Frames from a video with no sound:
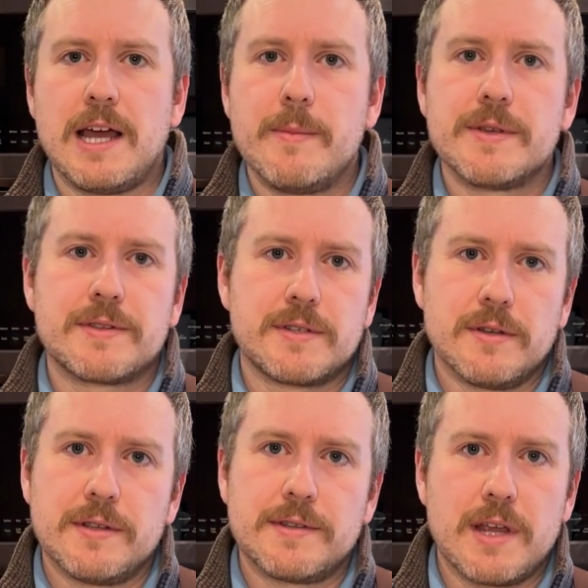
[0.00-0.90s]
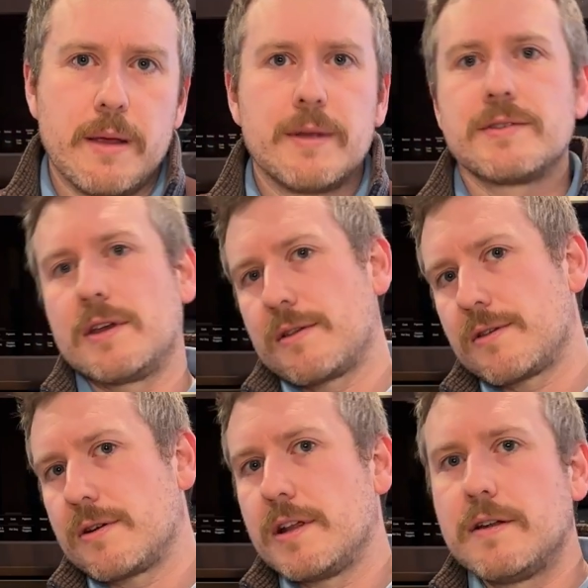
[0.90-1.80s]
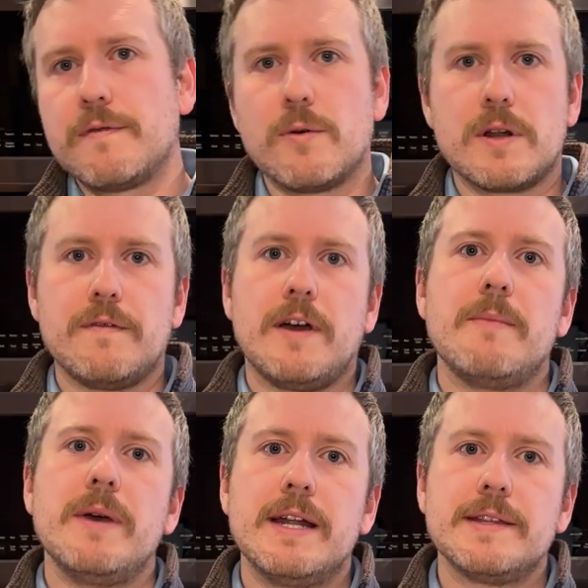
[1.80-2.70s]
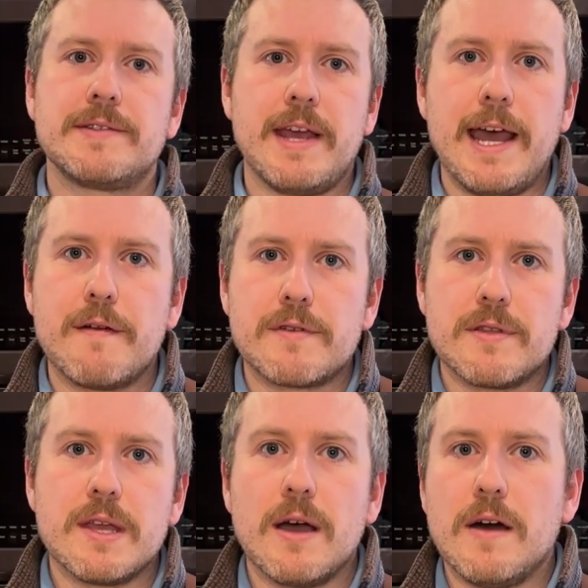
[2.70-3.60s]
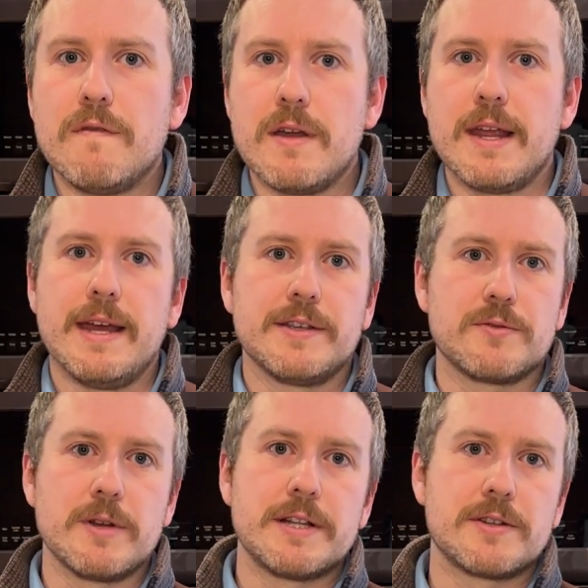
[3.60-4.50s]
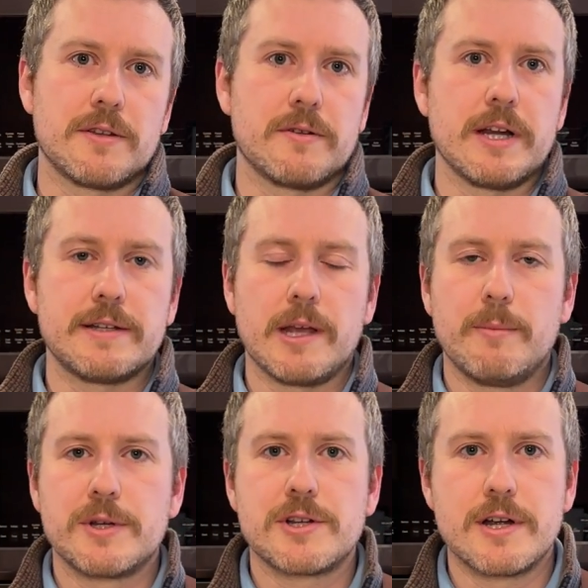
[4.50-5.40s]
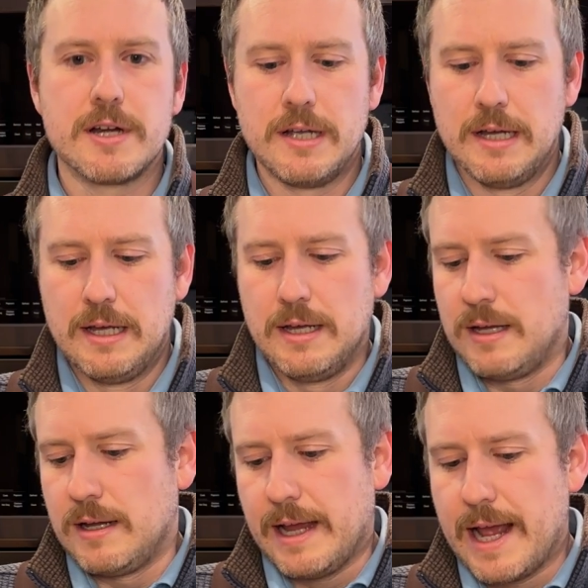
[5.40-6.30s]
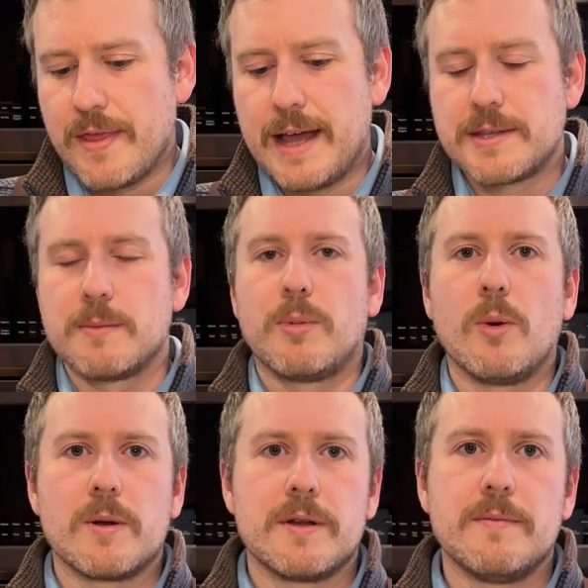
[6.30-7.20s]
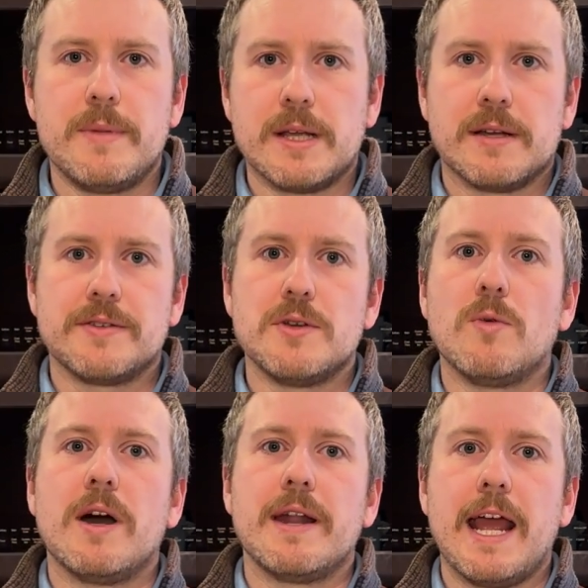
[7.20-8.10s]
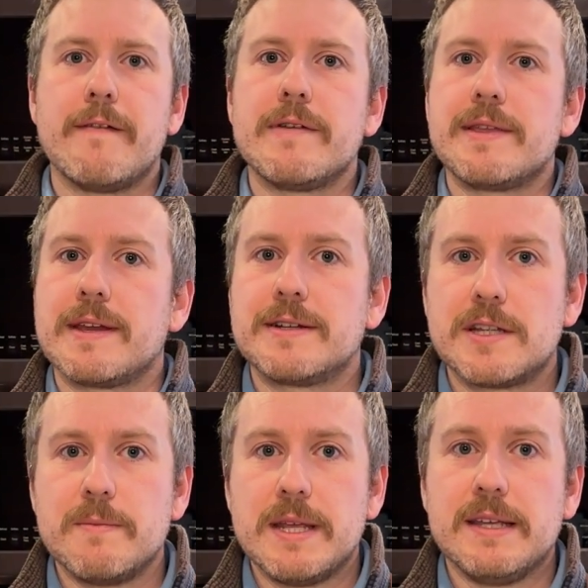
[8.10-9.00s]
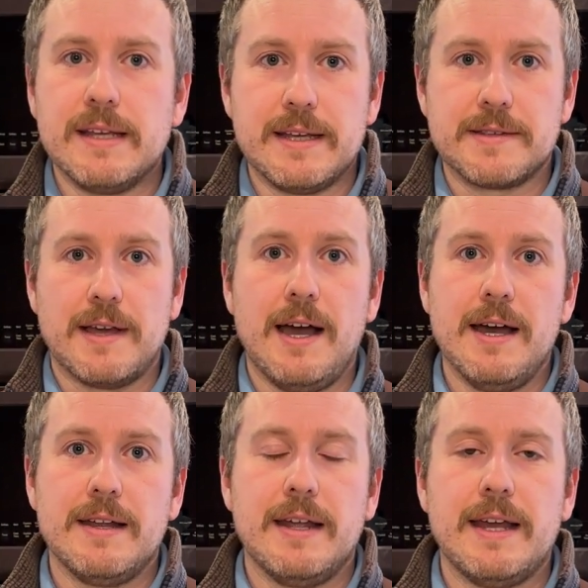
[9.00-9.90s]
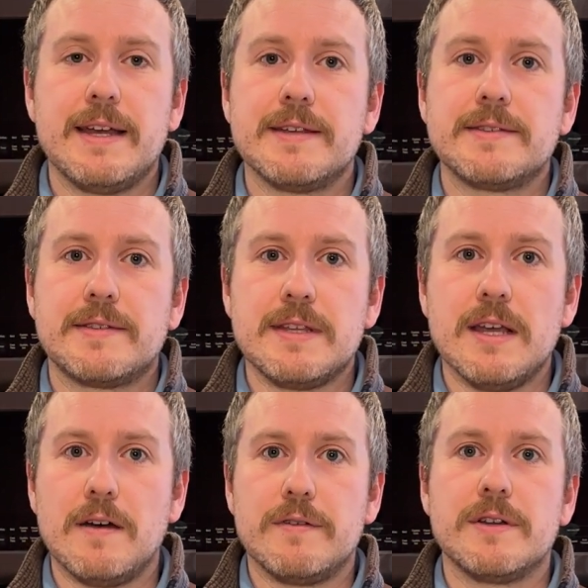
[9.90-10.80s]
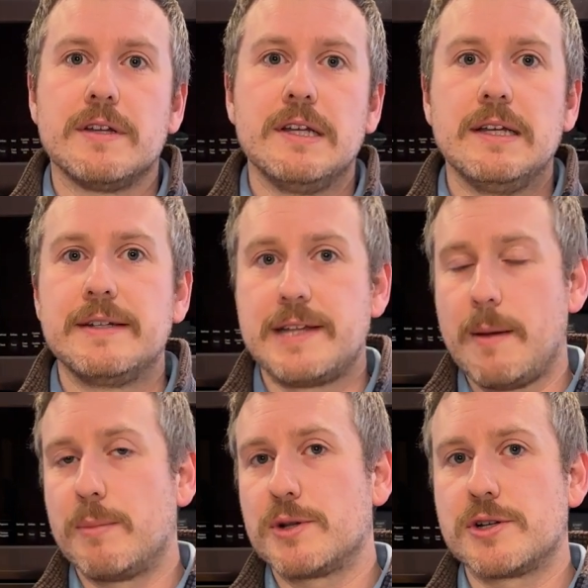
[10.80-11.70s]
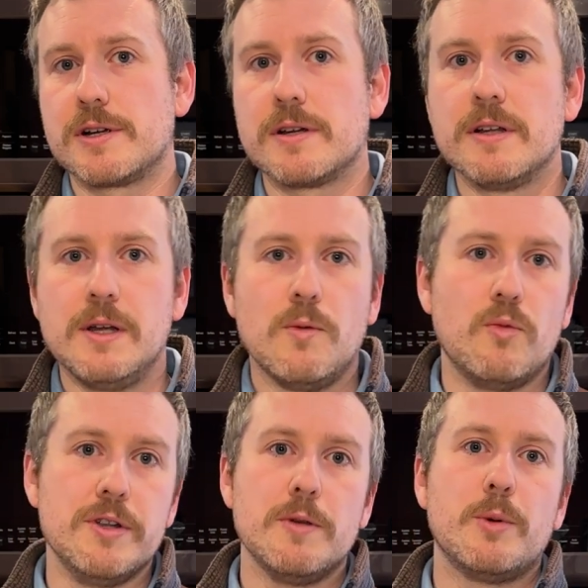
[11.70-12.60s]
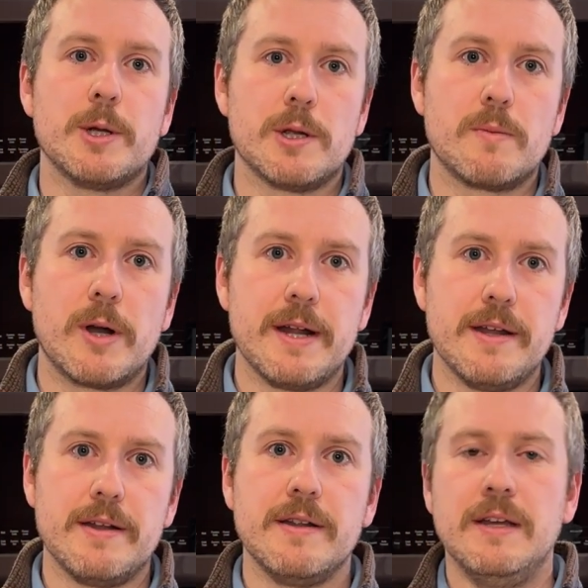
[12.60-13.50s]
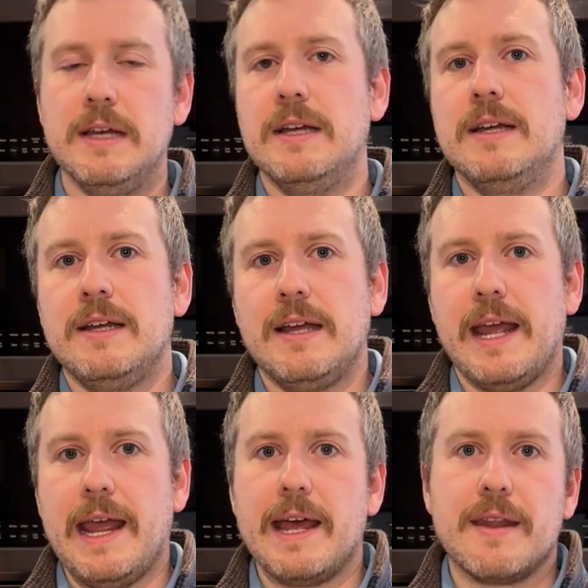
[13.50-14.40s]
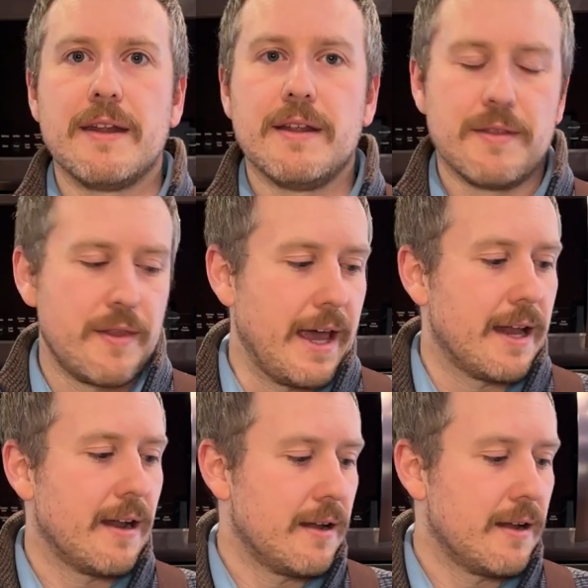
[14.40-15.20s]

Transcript: time is still the same. It's like 30 to 45 minutes after the oven has reached the right temperature. And that's important because you want everything to be as hot as the oven temperature when you put your bread in. And that